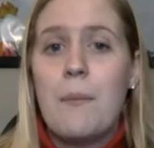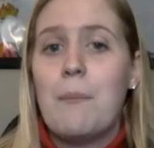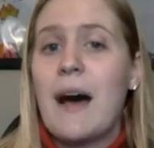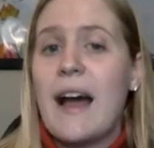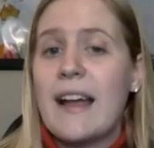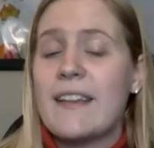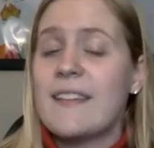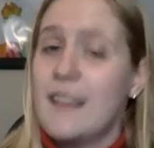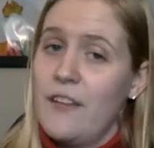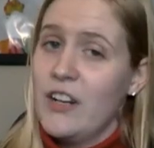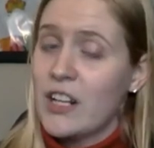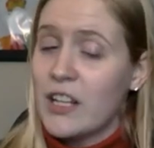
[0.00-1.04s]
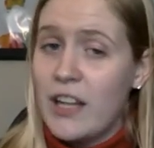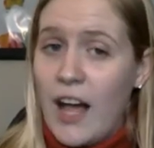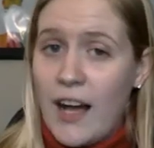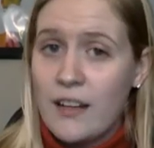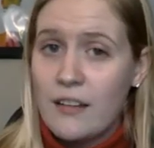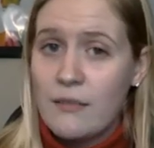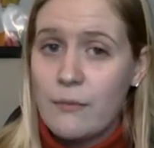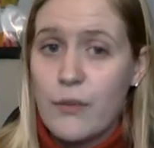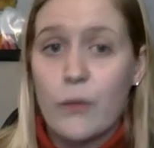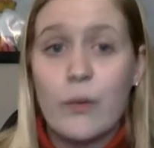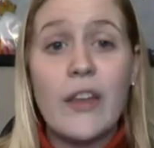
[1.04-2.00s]
By 7 o'clock,
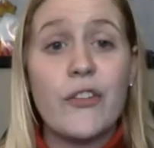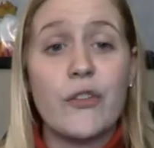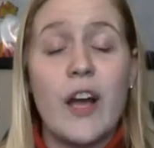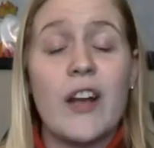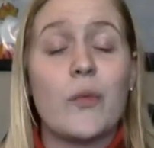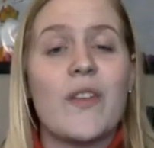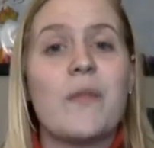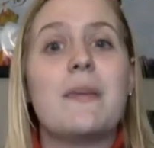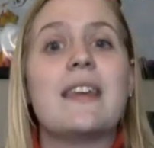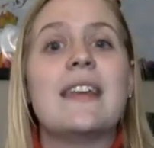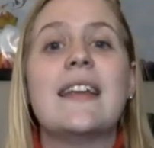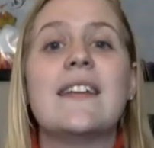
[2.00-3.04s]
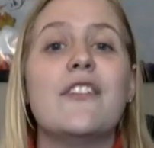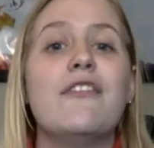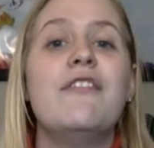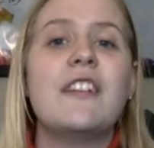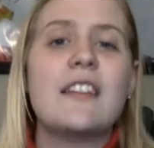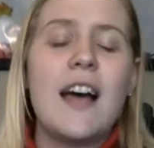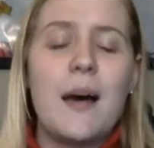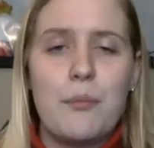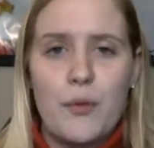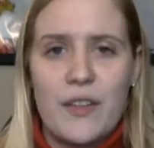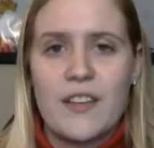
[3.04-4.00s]
the restaurant was beginning to fill
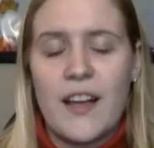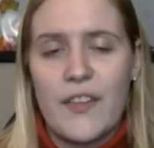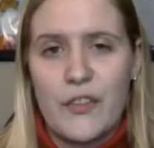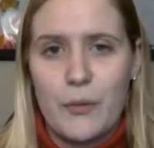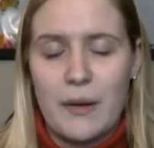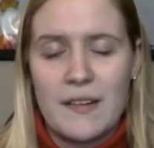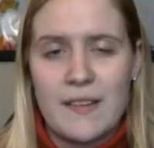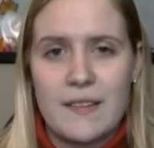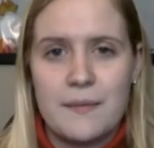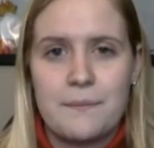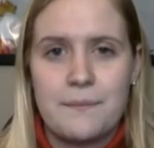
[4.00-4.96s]
up with customers.